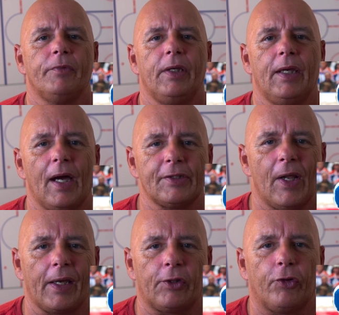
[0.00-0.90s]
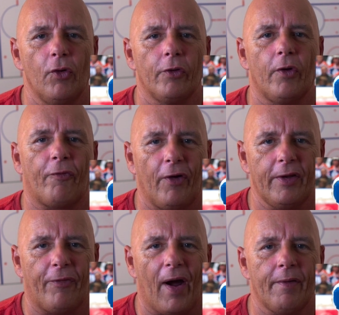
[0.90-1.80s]
He has like
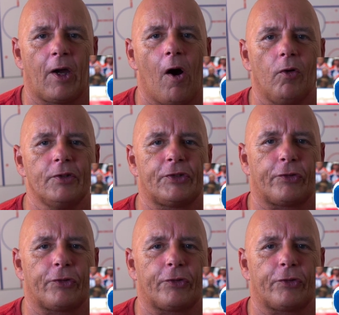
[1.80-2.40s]
245 goals,